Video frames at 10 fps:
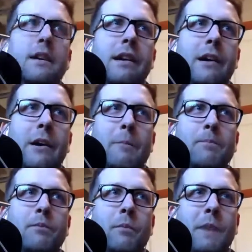
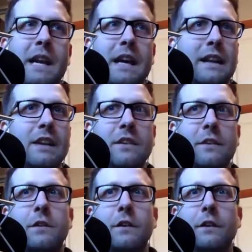um, man, I
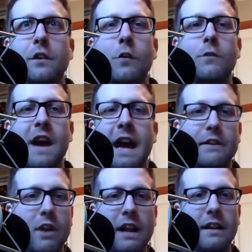just feel so fed,
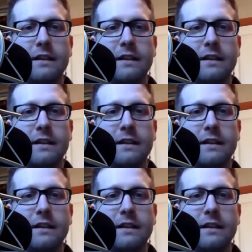right?